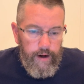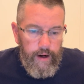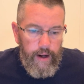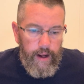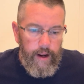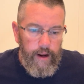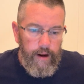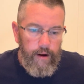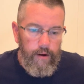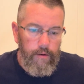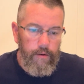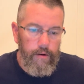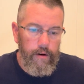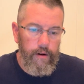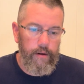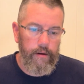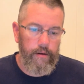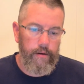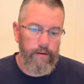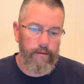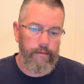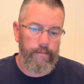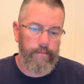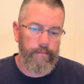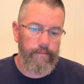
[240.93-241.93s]
down.
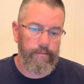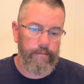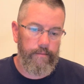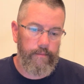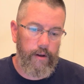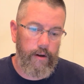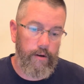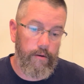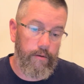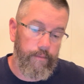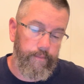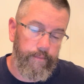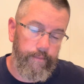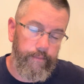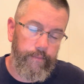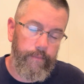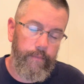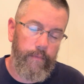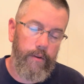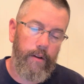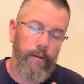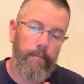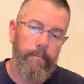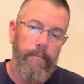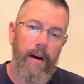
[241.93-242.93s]
Oh,
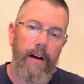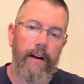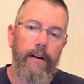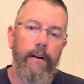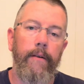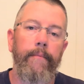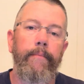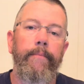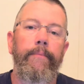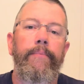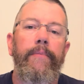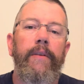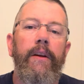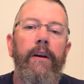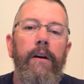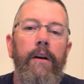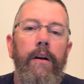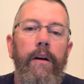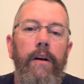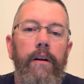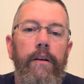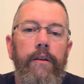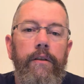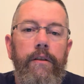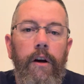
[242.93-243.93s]
back up.
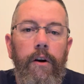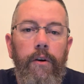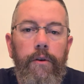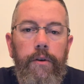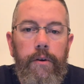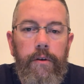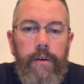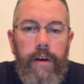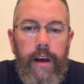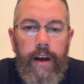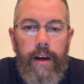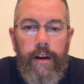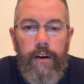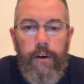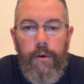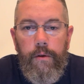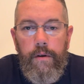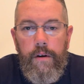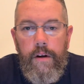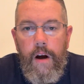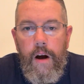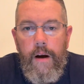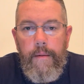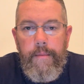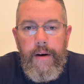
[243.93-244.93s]
So you can do
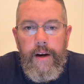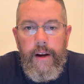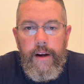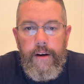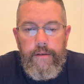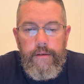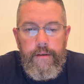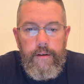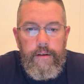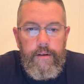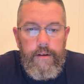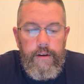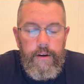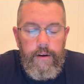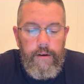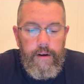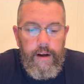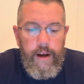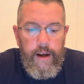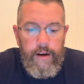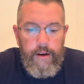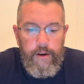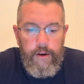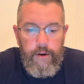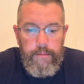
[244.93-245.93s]
a combination. You
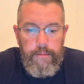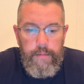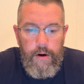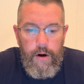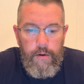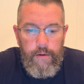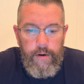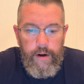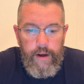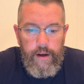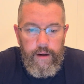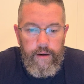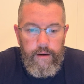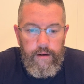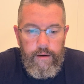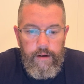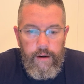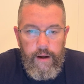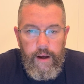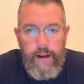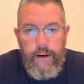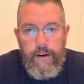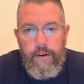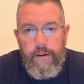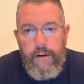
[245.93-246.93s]
can do bone-in
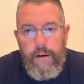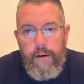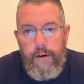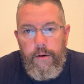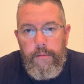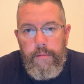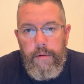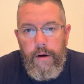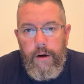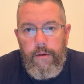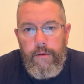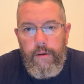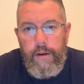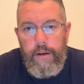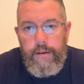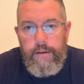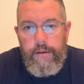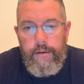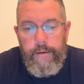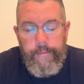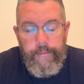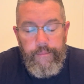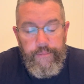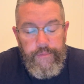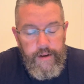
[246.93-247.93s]
and you can do
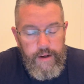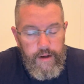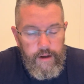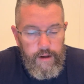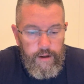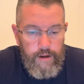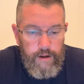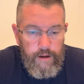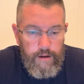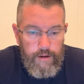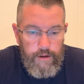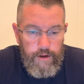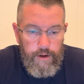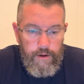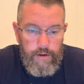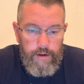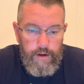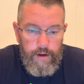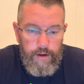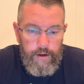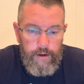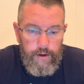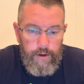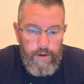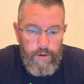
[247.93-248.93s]
boneless. You
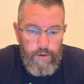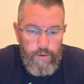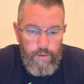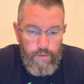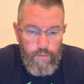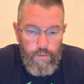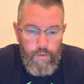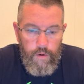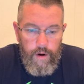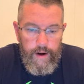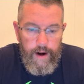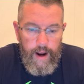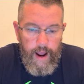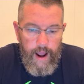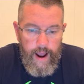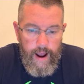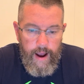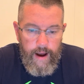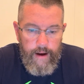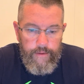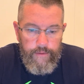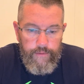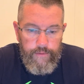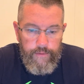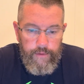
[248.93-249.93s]
can do
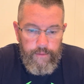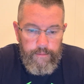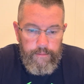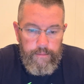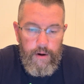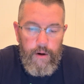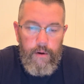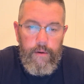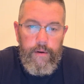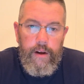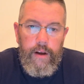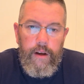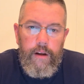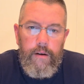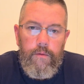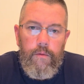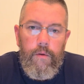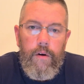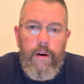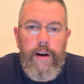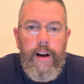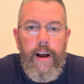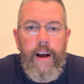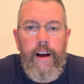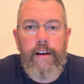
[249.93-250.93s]
1/2 bone-in,
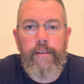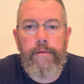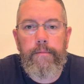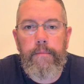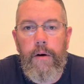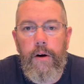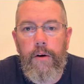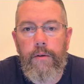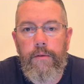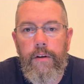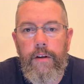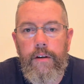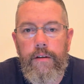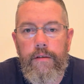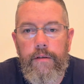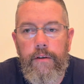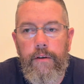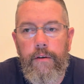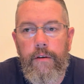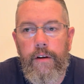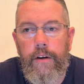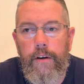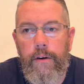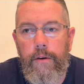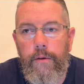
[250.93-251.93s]
1/2 boneless.
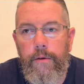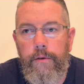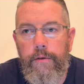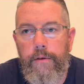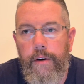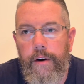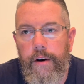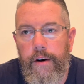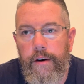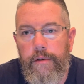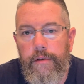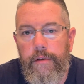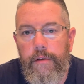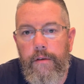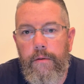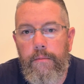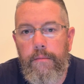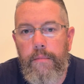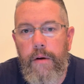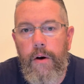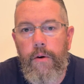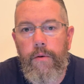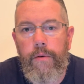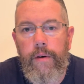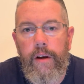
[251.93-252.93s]
You can do traditional
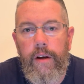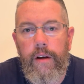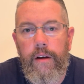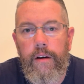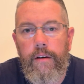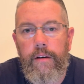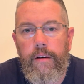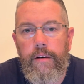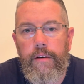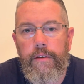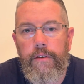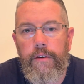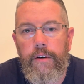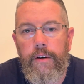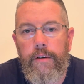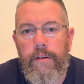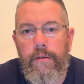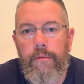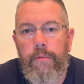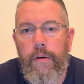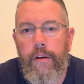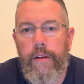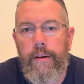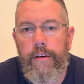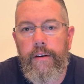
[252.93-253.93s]
bone-in,
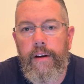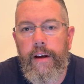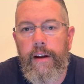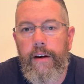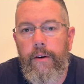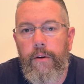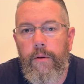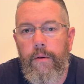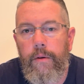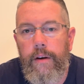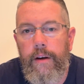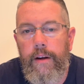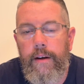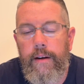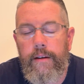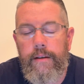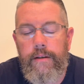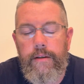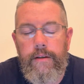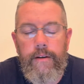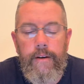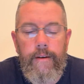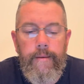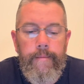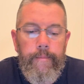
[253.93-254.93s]
just where the tenderloin
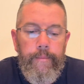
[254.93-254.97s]
is,